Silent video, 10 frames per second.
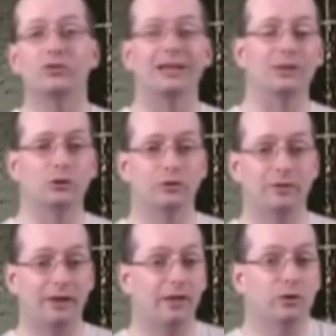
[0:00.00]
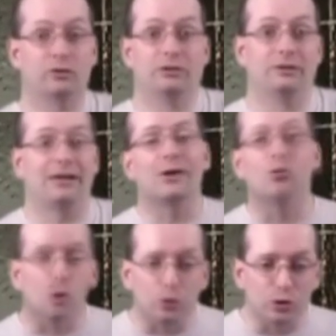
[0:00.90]
set looks at the other and says, I don't
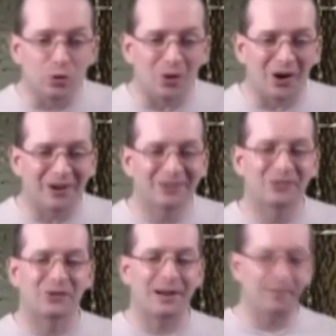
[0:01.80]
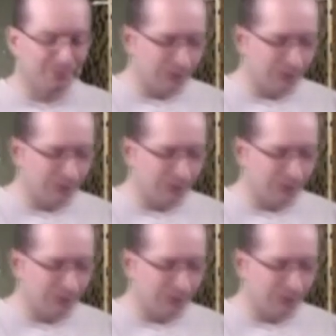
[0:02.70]
know who you are, right?